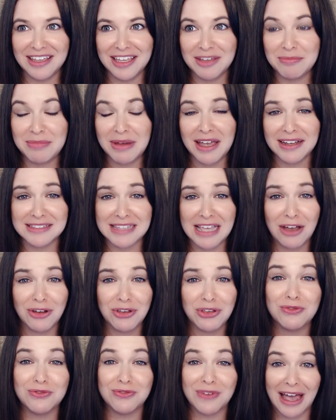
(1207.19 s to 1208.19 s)
impacts how
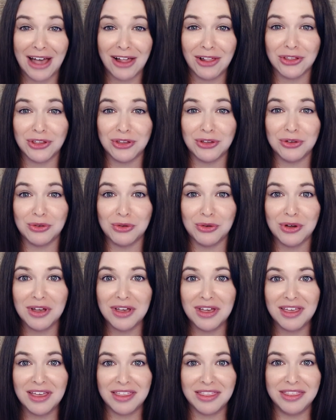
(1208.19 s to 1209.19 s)
you value
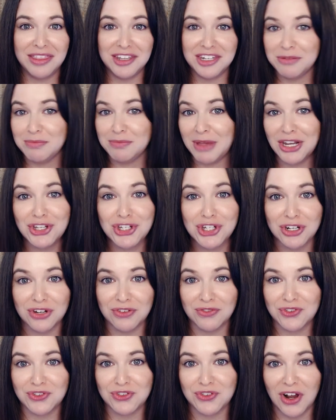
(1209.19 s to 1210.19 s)
the dimension
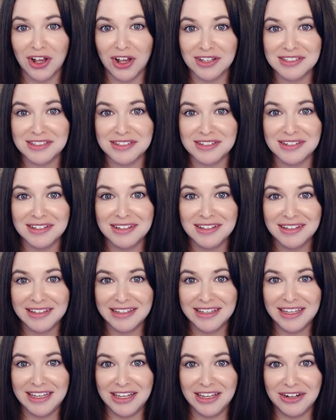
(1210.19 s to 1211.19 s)
of trust
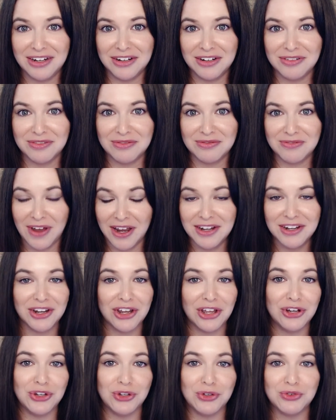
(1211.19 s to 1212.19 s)
in
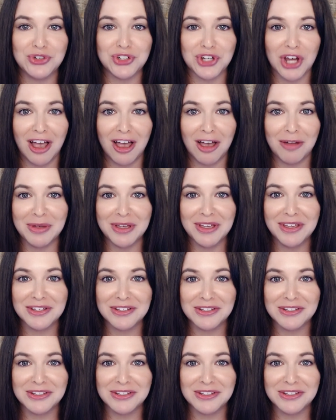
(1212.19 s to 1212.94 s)
finding a new job.